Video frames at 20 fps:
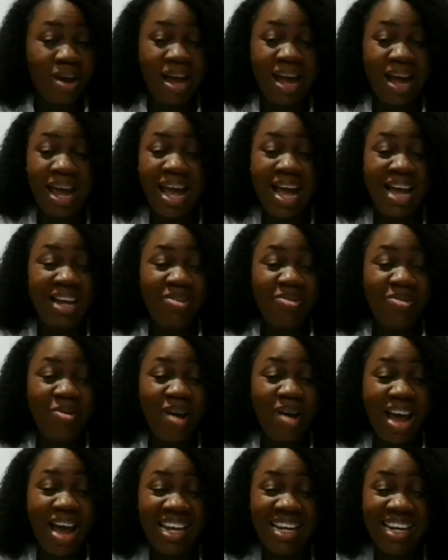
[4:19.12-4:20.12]
I had no
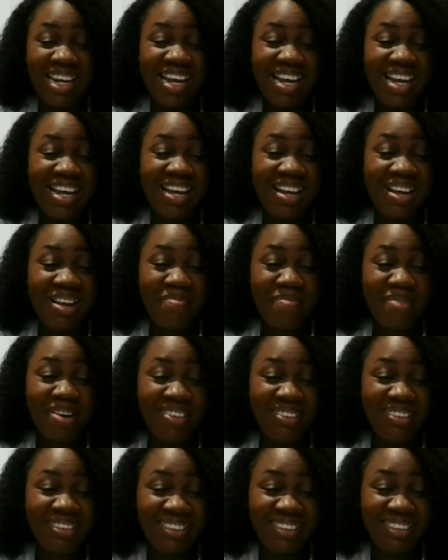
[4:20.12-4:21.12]
idea
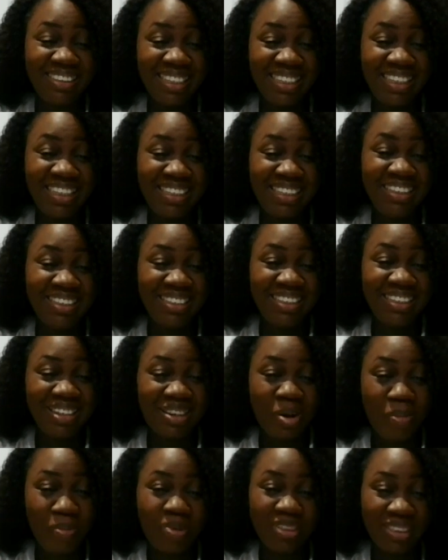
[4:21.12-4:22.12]
about trading
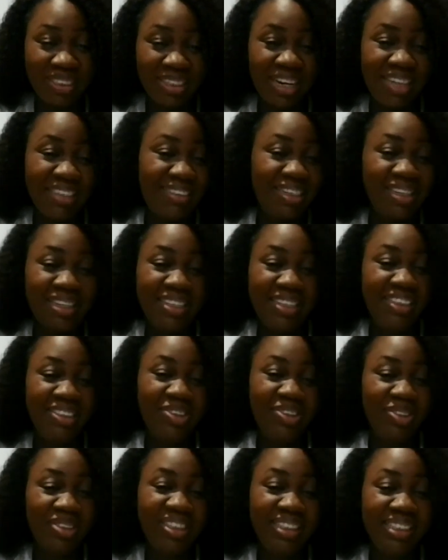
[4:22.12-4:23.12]
up until I started the
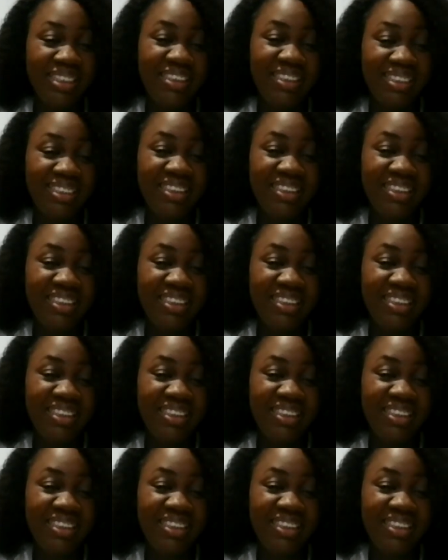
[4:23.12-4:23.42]
training.